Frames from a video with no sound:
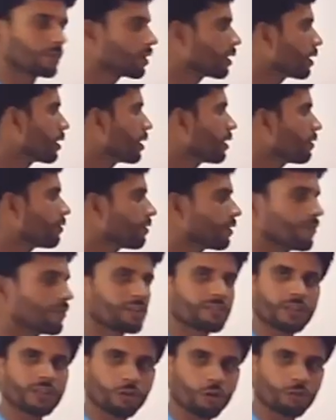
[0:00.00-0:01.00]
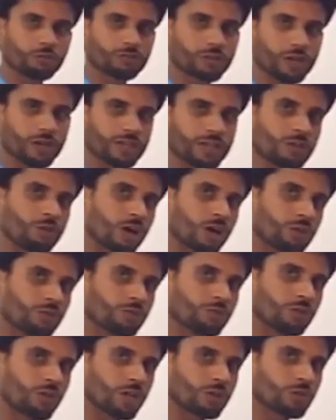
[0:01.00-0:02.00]
if it is a consonant, then what
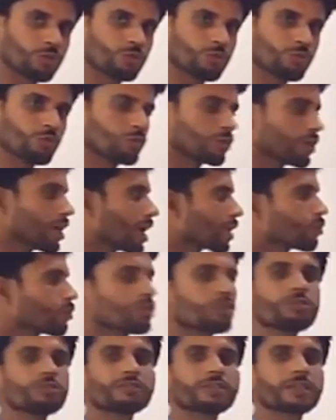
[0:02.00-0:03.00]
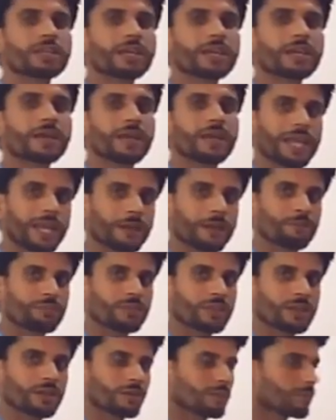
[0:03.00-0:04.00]
to do? We have to use
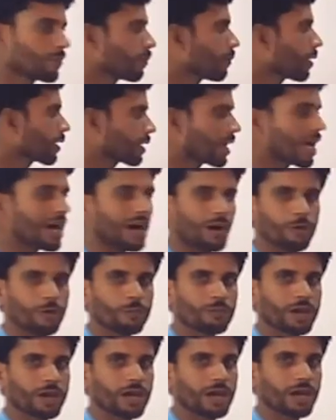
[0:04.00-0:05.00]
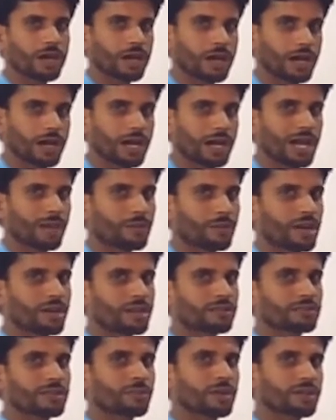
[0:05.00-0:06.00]
A. But now I am
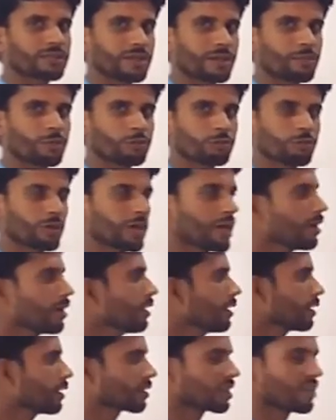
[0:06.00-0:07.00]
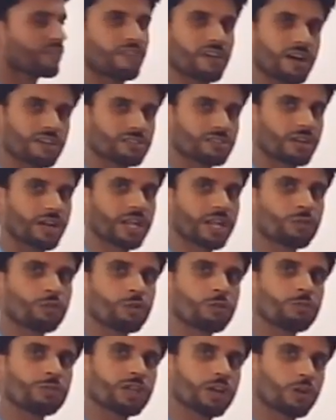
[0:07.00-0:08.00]
writing some examples where the first letter
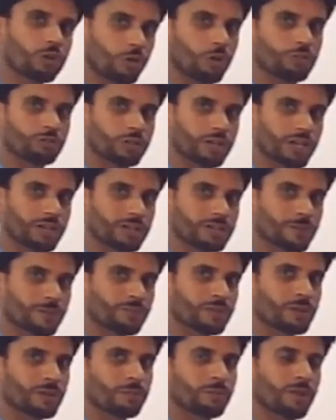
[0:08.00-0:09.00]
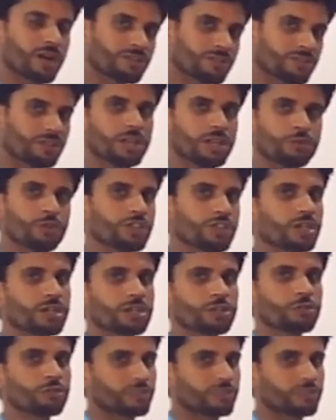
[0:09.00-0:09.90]
will be a consonant, but still we shall use